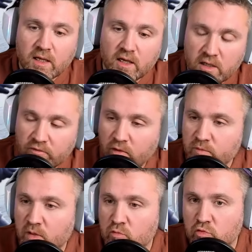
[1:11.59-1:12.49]
And from
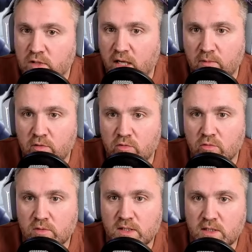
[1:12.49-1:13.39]
time to time,
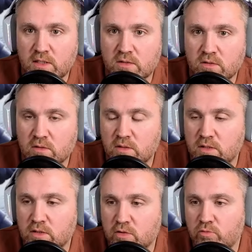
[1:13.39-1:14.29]

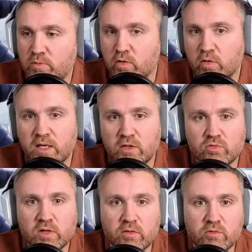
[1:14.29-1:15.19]
it could be okay to
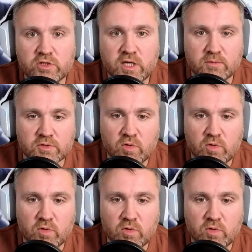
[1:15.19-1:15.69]
get the charms.